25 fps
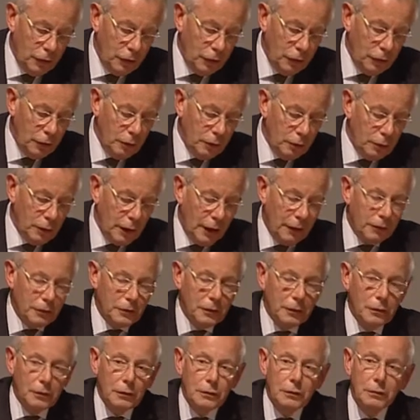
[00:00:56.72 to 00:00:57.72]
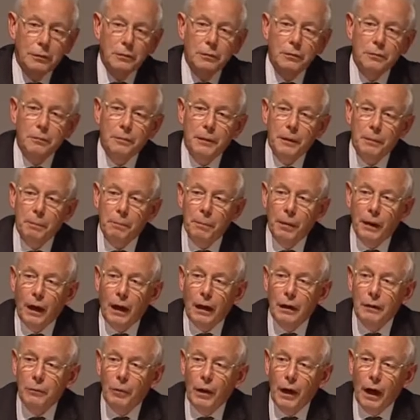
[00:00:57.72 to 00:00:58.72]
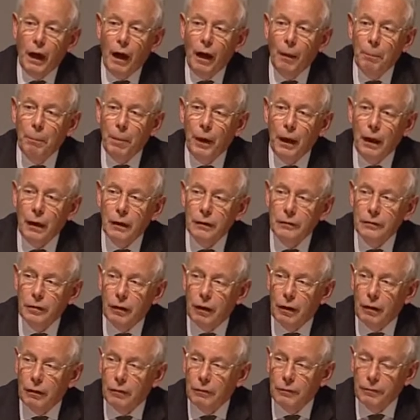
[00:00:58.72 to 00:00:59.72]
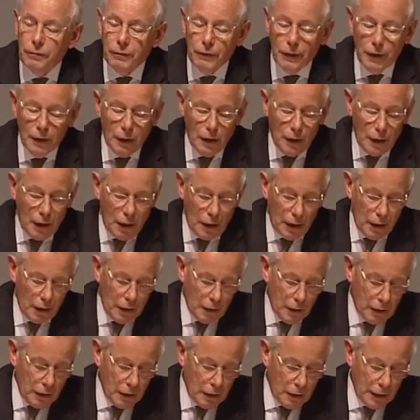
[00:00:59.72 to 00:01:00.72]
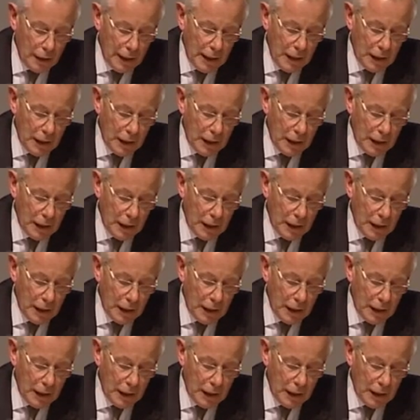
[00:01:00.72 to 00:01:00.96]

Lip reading: do have to be we are part of an